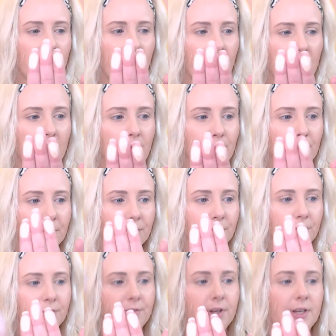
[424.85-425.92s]
I don't know
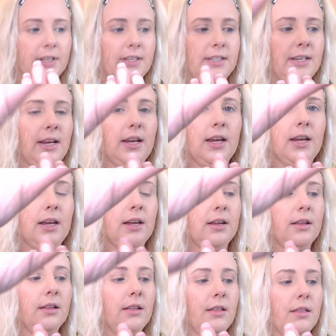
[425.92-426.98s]
if you can see
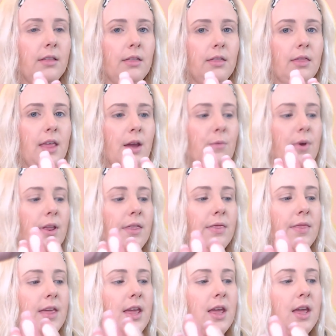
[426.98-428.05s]
that one
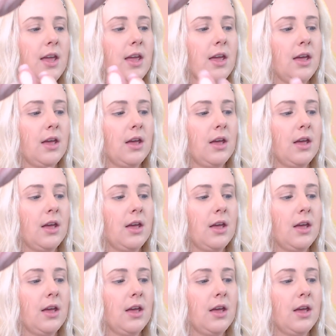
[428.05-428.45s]
there.